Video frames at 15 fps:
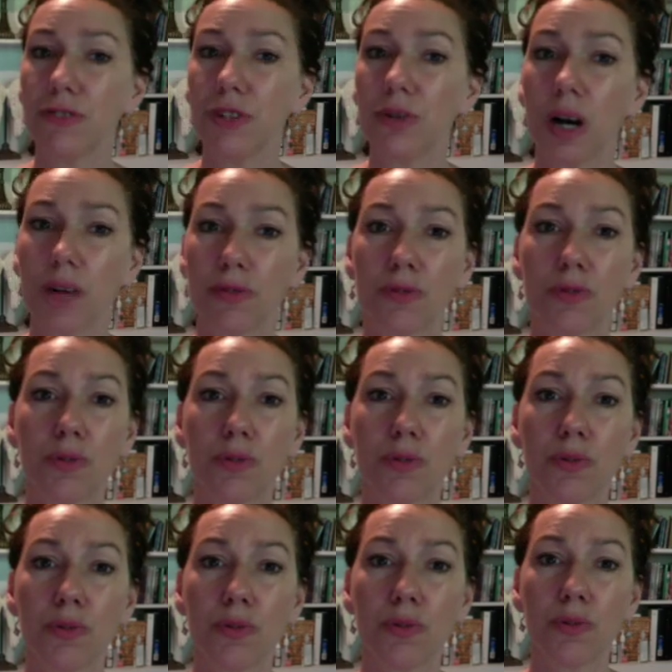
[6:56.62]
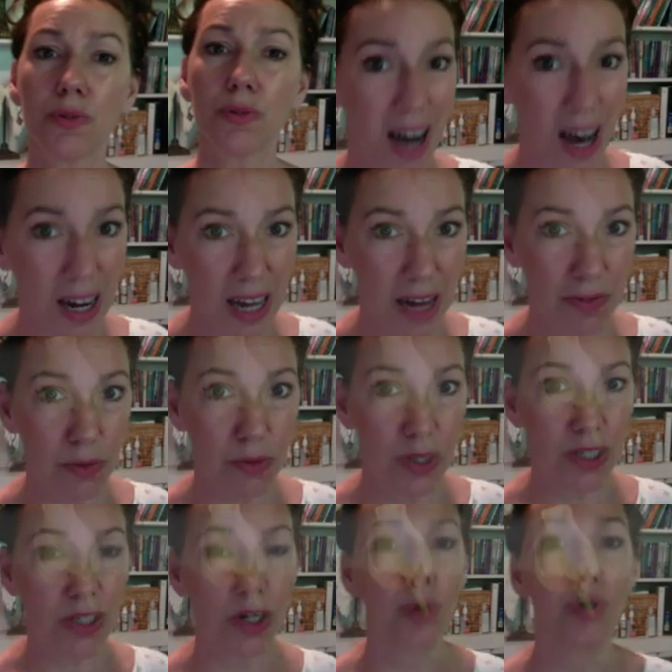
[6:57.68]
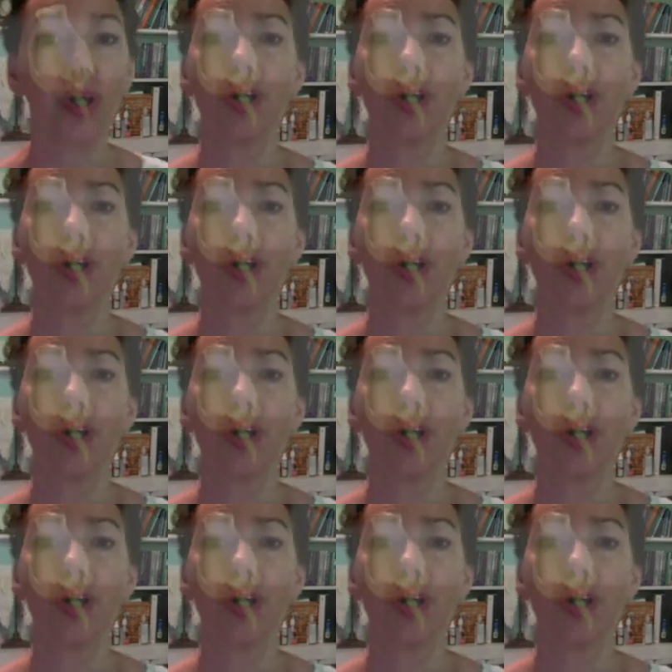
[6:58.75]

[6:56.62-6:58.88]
you have a room that does not have a window,